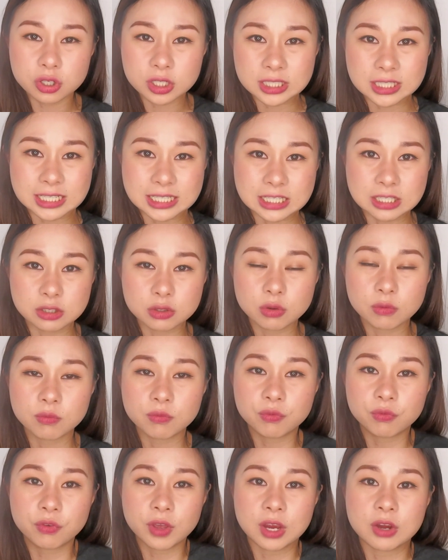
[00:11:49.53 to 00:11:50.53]
It doesn't look
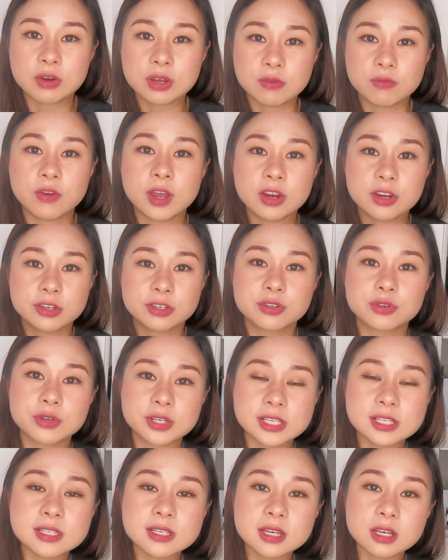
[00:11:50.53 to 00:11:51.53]
very
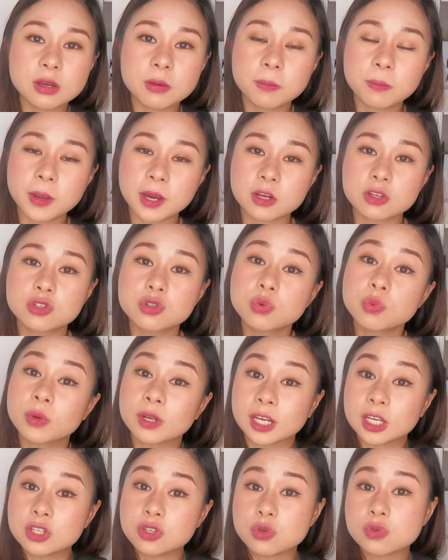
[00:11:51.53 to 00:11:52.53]
greasy compared to when
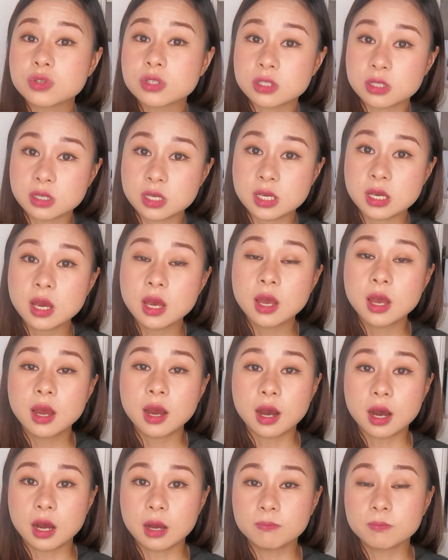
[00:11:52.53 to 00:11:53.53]
I used the
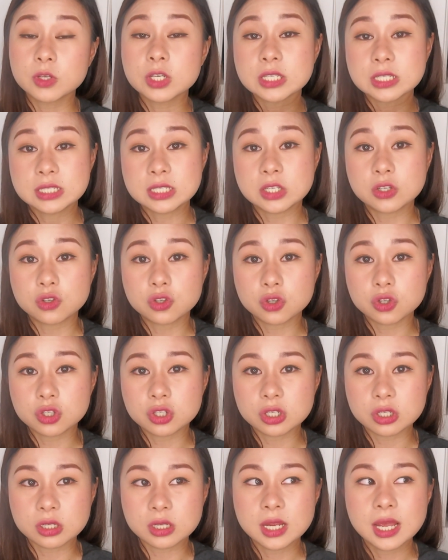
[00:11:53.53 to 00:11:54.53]
Conceal
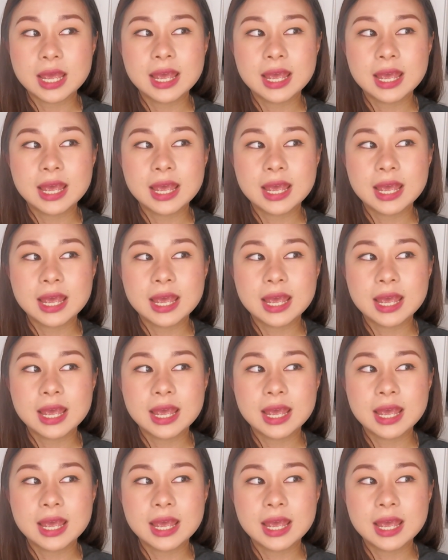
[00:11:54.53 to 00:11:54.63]
cushion.